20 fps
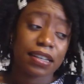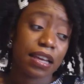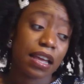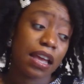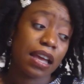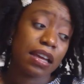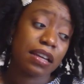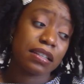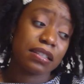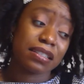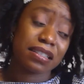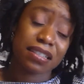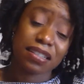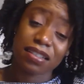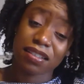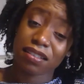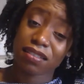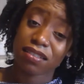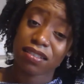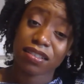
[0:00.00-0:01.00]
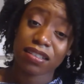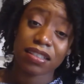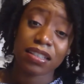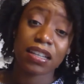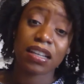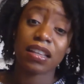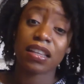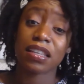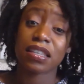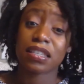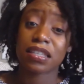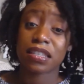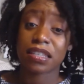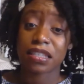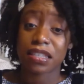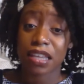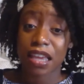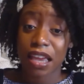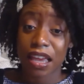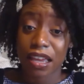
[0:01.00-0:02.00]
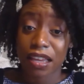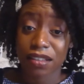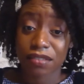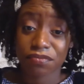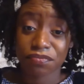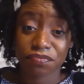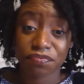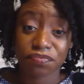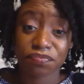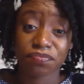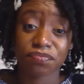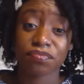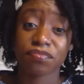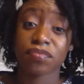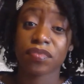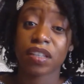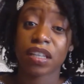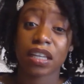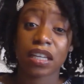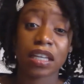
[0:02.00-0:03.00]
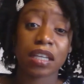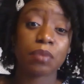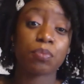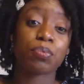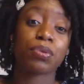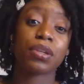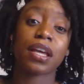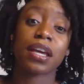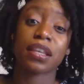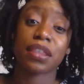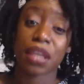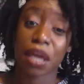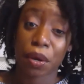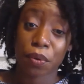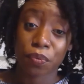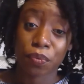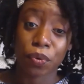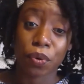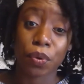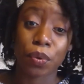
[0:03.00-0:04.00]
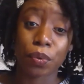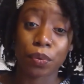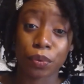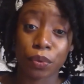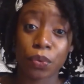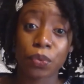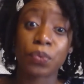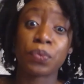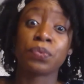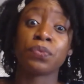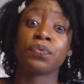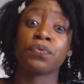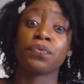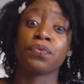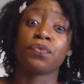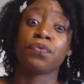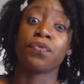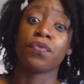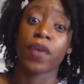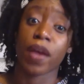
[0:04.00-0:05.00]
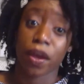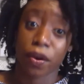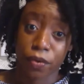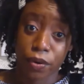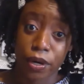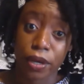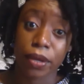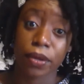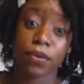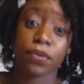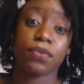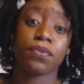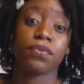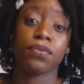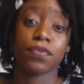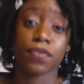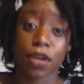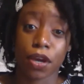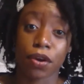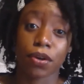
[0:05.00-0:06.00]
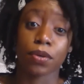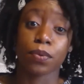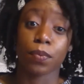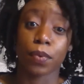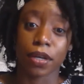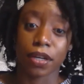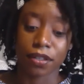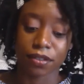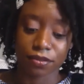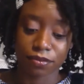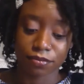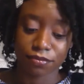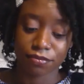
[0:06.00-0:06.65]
And needless to say, he played that role very, very well.